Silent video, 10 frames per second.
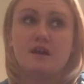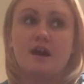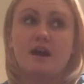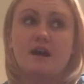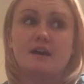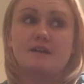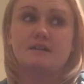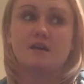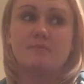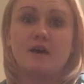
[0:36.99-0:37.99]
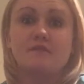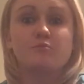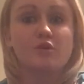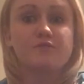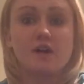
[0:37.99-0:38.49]
I ended up having
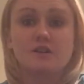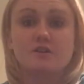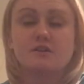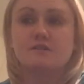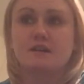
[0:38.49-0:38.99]
more follicles.